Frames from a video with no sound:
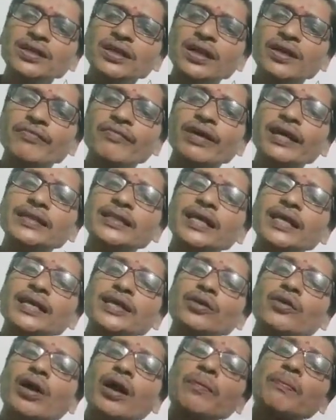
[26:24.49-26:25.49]
whether
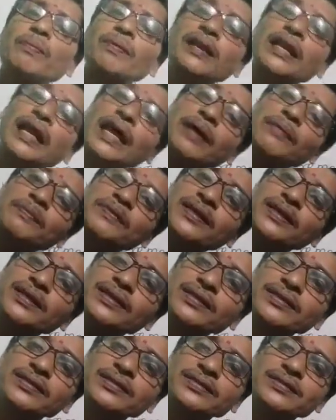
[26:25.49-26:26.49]
you have left
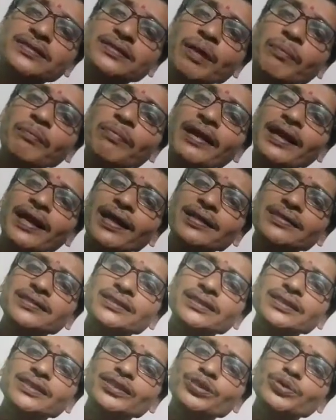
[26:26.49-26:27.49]
somewhere else
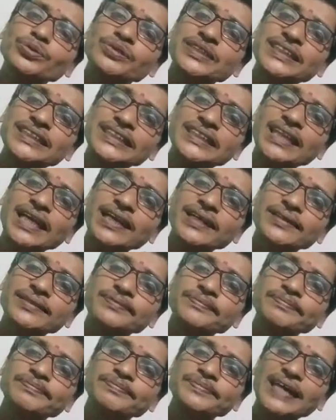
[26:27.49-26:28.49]
you
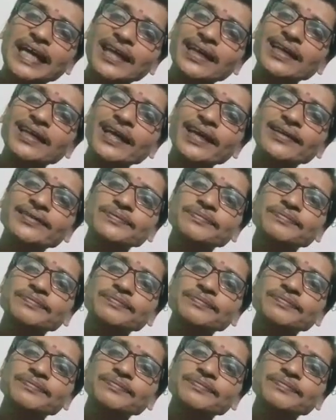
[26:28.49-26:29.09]
visited earlier.